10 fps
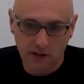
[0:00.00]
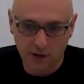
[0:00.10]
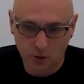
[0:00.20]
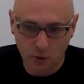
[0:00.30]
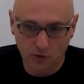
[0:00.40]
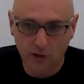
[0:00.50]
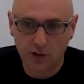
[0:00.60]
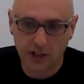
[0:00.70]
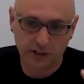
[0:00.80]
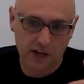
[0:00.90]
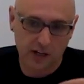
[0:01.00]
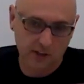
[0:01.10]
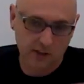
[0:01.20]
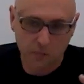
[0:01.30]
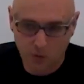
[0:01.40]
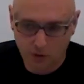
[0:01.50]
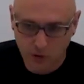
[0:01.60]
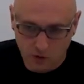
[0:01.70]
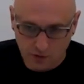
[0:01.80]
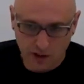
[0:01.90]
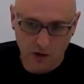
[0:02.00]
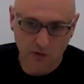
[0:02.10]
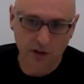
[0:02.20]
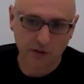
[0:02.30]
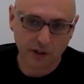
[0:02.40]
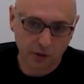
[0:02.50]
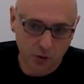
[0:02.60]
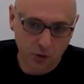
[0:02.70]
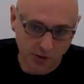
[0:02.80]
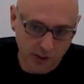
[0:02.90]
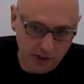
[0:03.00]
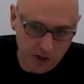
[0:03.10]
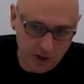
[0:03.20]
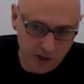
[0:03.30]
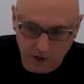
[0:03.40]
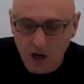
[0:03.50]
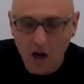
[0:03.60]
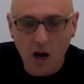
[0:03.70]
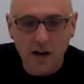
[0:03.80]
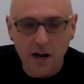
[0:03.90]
policy servers and other components of the controller architecture